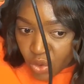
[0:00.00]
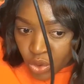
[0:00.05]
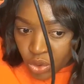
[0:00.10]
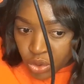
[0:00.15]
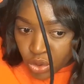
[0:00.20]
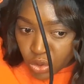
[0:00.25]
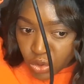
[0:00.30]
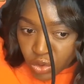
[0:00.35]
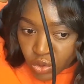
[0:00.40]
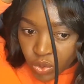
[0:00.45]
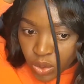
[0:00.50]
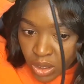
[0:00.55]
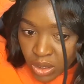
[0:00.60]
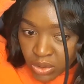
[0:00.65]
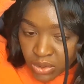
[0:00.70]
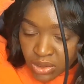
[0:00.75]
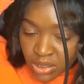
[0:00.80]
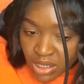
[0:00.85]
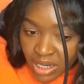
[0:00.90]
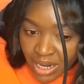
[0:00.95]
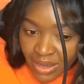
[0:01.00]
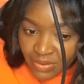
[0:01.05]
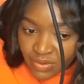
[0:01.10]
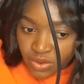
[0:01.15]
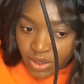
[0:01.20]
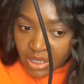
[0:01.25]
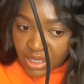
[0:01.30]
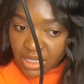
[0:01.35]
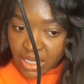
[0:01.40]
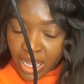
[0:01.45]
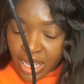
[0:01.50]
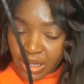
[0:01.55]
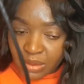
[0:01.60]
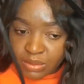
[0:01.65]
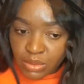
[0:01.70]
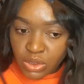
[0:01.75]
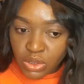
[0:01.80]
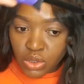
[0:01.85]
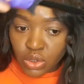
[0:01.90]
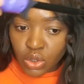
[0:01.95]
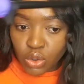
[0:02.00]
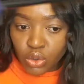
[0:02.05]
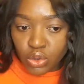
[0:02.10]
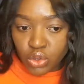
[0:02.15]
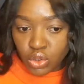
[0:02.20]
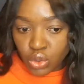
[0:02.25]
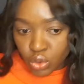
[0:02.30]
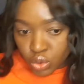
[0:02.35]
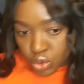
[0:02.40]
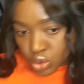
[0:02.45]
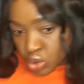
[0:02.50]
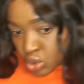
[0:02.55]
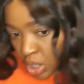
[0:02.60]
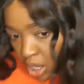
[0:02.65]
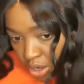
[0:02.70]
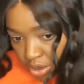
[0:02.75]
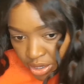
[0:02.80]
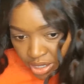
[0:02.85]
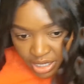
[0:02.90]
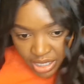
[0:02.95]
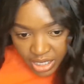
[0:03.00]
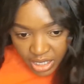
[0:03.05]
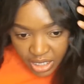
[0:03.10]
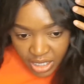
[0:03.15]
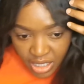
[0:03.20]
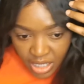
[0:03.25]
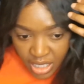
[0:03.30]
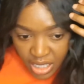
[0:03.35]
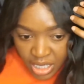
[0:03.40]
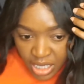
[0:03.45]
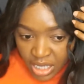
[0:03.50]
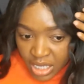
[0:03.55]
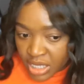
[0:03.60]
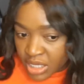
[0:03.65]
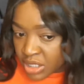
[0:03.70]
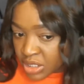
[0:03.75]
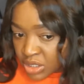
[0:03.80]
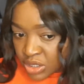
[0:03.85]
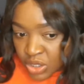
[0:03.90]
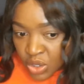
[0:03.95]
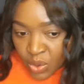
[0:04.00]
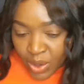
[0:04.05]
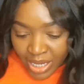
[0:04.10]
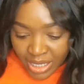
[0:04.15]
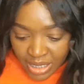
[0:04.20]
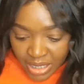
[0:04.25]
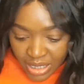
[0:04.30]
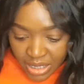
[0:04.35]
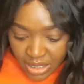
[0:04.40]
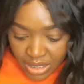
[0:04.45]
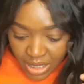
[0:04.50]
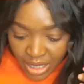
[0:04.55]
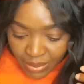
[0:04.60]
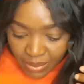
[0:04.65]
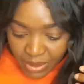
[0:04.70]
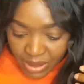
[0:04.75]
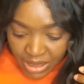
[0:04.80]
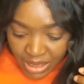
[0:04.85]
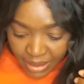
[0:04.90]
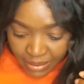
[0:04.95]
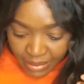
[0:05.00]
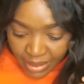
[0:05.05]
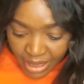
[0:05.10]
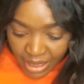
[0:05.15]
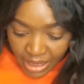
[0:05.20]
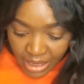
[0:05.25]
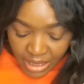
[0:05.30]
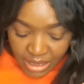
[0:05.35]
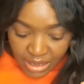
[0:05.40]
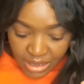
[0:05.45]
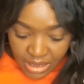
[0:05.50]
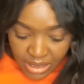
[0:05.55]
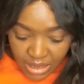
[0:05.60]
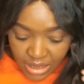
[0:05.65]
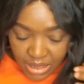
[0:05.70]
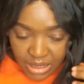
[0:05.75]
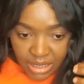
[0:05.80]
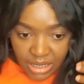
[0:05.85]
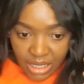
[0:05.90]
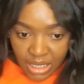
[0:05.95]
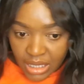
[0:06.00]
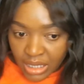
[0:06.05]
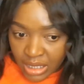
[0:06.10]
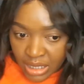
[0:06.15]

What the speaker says: all those who are losing loved ones, I am so sorry. You know what, this epidemic is,